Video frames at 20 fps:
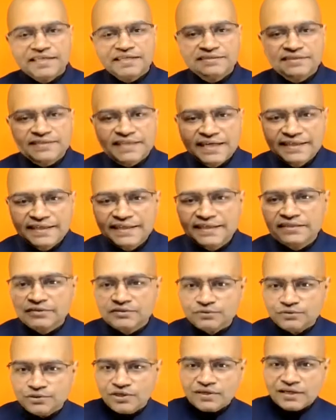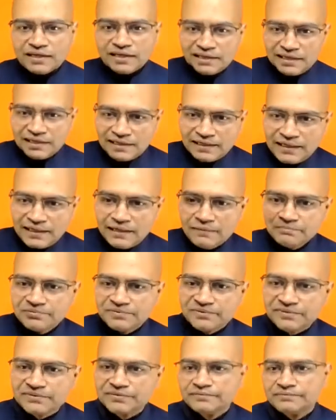extending to your
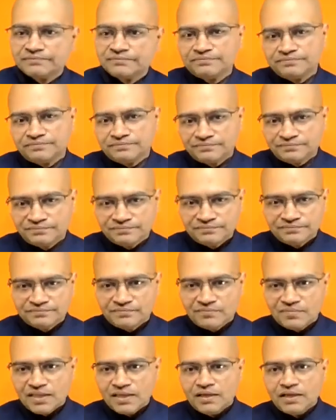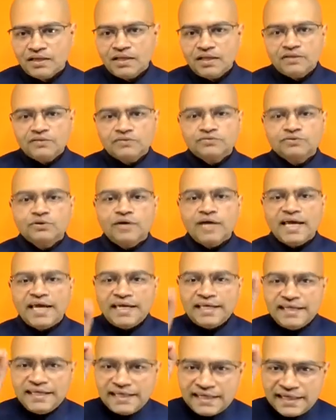limbs. So
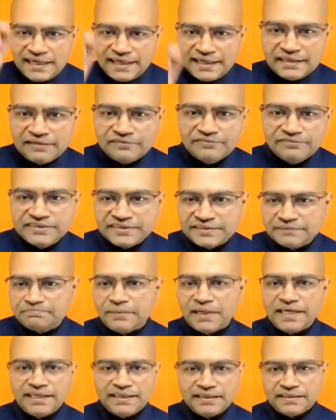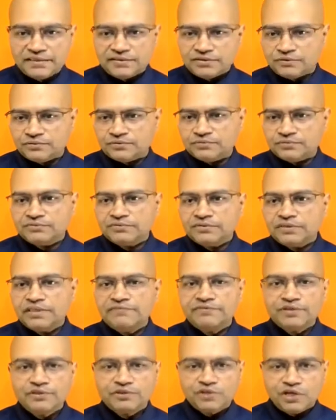any kind of spine issue,
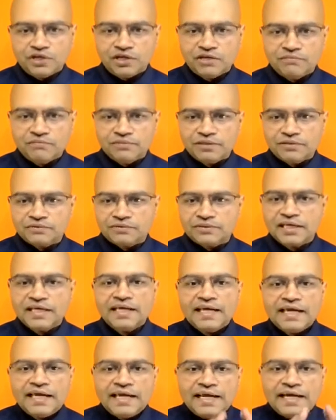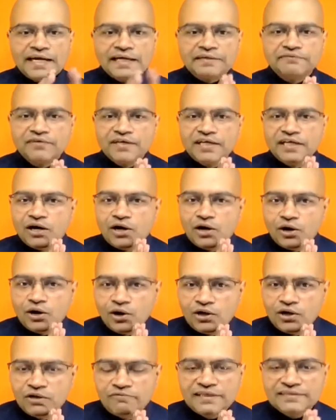if you talk about, it will
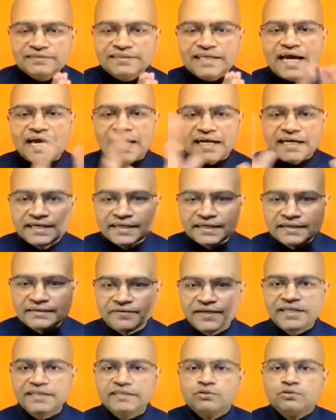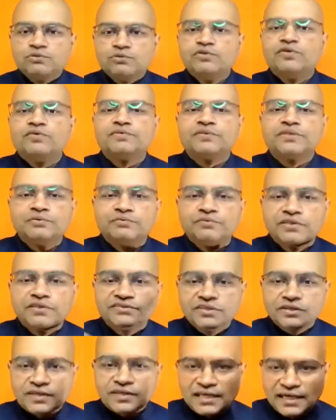always aggravate towards
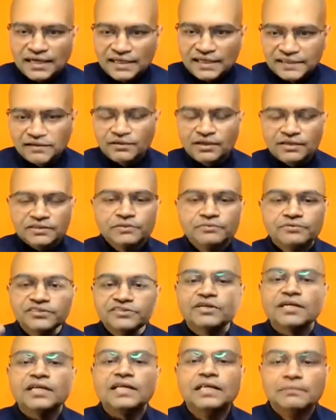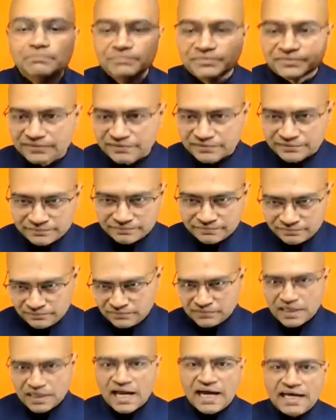your lung, towards your limbs,
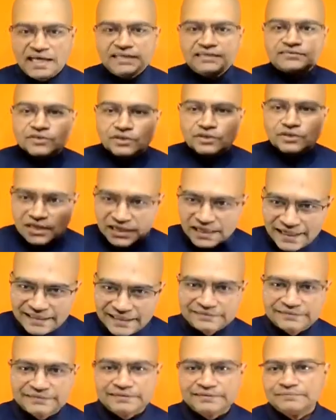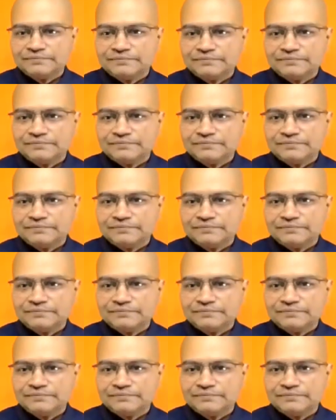hands or legs.